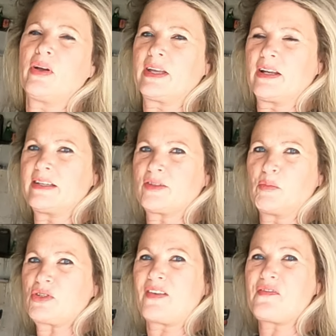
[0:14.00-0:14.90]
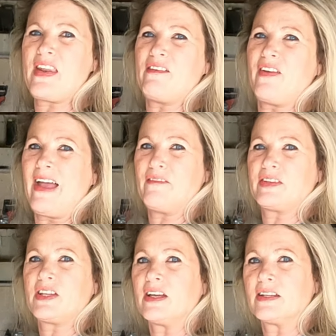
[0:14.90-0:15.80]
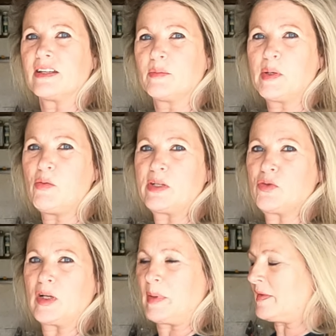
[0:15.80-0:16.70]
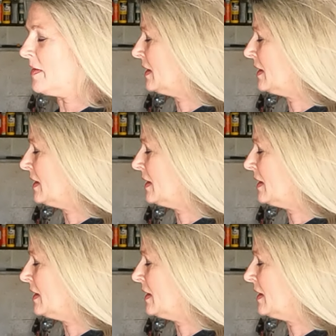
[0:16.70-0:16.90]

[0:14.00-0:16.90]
Parking lights on, which I've never ever done. And we were only talking about